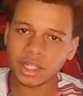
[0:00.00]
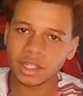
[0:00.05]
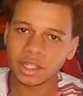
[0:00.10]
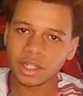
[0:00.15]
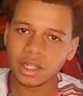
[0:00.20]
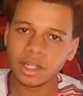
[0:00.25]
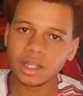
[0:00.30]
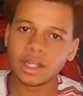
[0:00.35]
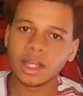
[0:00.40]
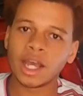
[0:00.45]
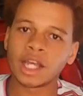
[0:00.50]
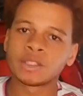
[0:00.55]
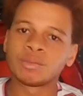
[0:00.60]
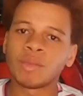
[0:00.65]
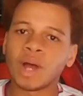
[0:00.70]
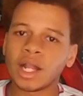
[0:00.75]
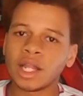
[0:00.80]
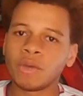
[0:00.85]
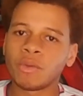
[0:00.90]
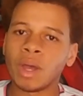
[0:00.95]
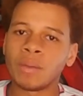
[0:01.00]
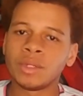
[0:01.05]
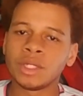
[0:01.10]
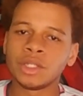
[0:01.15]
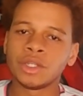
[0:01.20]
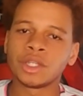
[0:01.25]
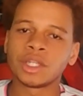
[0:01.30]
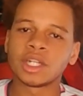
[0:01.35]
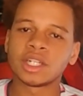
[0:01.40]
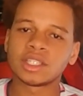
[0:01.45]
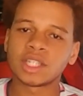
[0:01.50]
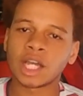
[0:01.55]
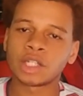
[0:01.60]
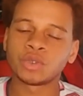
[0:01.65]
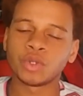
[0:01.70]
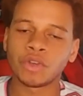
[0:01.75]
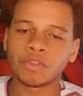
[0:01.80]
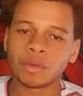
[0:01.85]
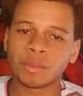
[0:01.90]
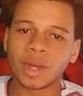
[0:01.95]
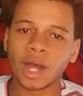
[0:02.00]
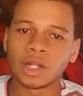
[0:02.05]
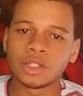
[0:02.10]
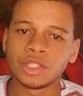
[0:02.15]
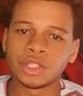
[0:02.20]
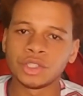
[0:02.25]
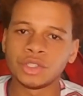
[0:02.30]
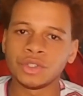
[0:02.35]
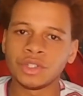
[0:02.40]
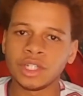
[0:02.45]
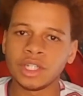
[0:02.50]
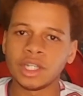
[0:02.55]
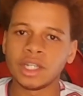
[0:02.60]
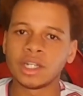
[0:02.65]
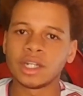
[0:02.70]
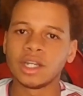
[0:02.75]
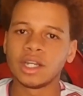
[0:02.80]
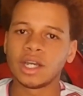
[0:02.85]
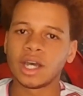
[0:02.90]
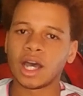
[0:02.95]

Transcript: It has MOLLE webbing, you can attach whatever pouches you need,